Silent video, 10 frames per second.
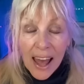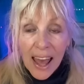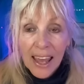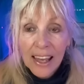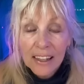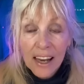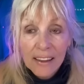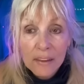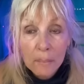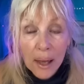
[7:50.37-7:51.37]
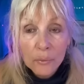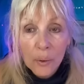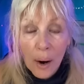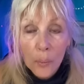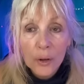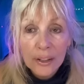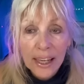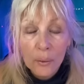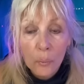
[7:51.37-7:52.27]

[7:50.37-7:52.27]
And and the men were out working.